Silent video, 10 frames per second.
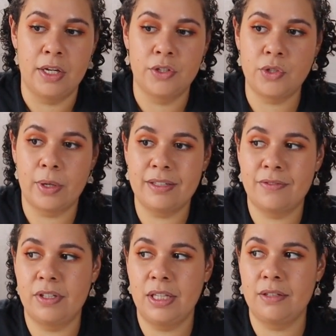So I
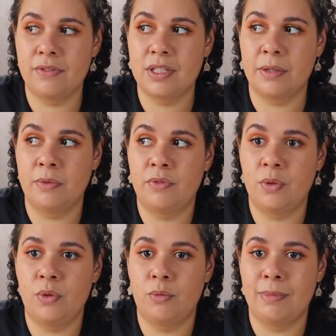feel like for some of
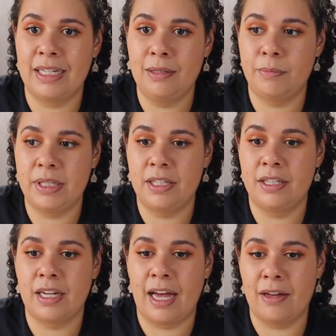you, you may
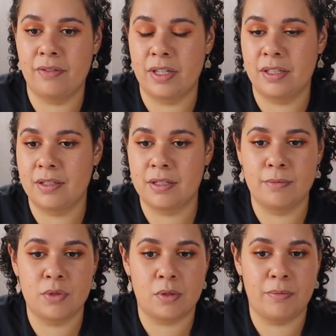be having
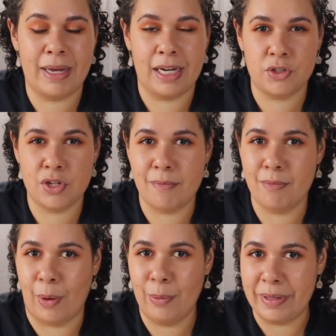some sort of passionate
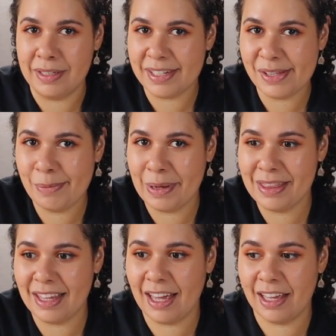moment in the
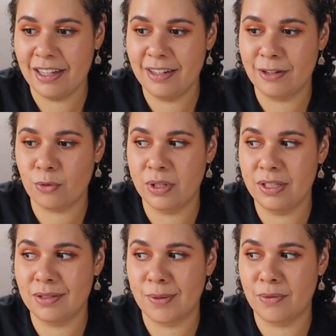month ahead, a
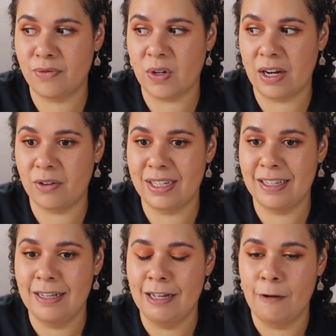really sort of fiery,
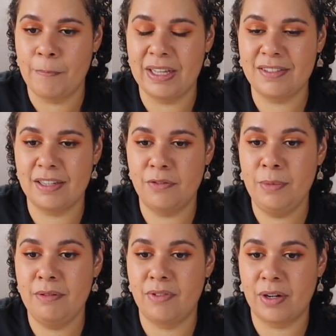it's giving
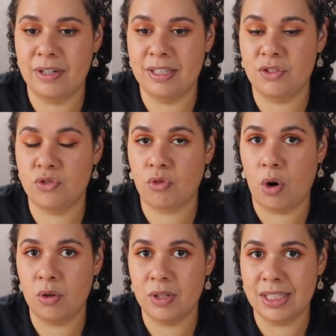me very
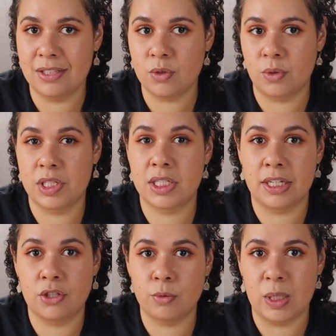strongly sort of
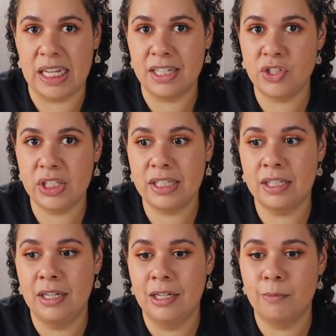sexual energy,
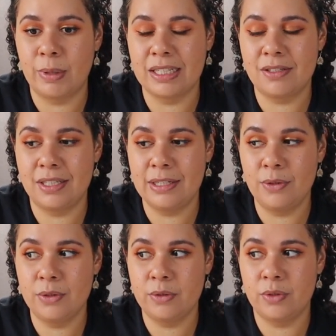but I see
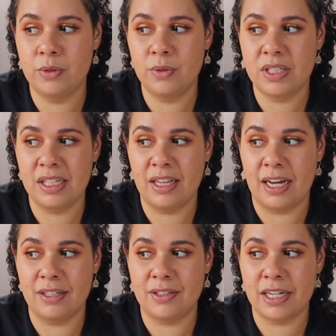you using
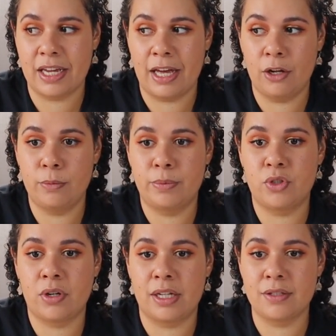that to help
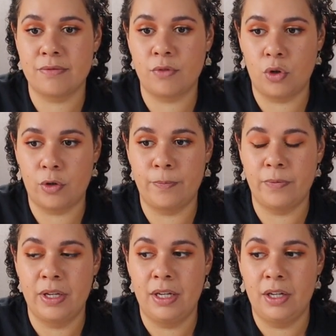
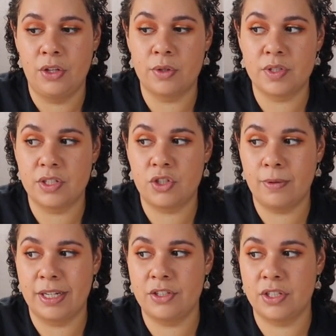transform your
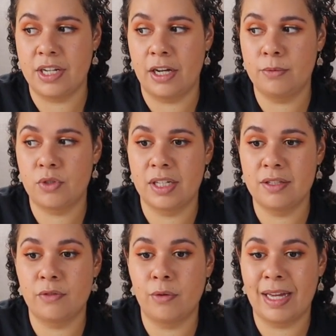situation, to help
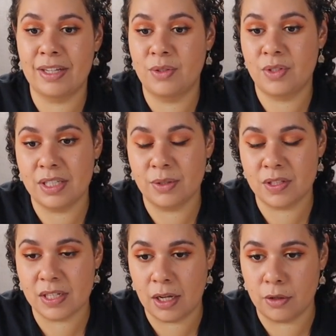transform how you see
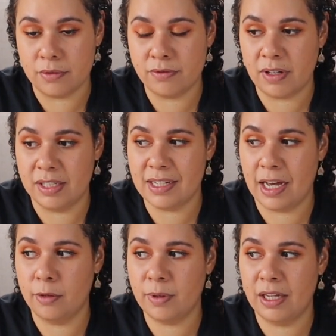yourself, and to
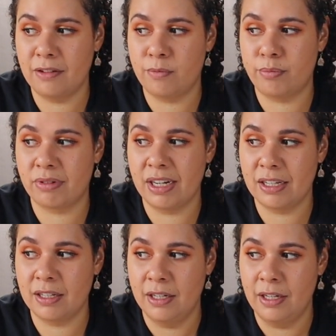help kind of bring